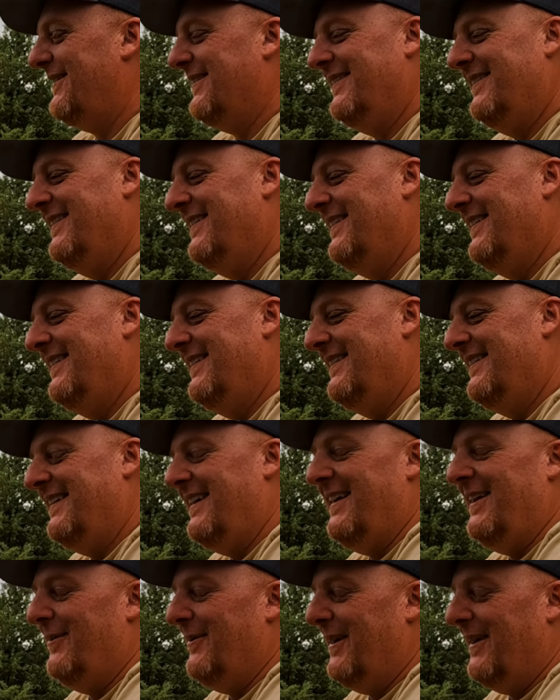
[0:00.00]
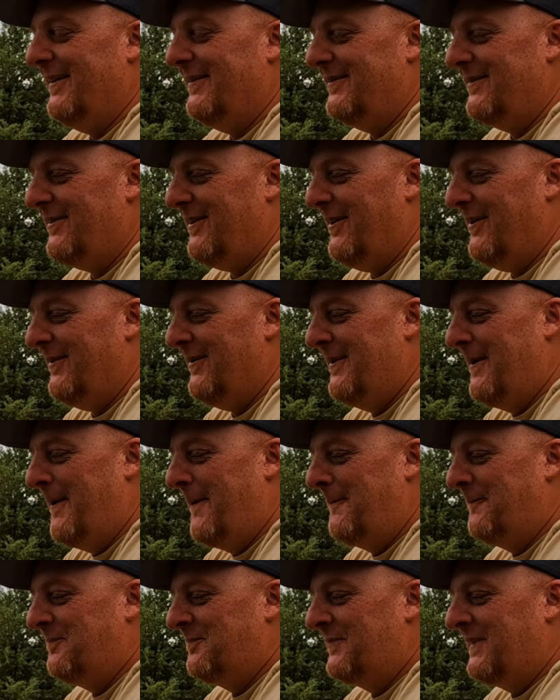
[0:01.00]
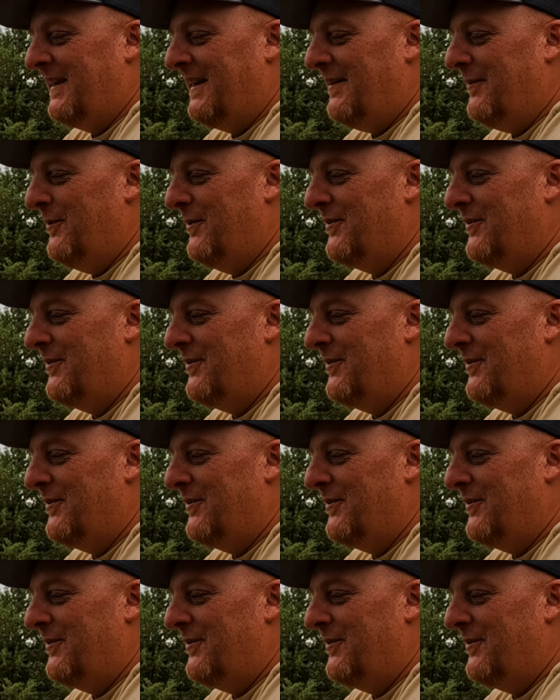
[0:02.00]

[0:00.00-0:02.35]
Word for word: And anyway, so mm-hmm.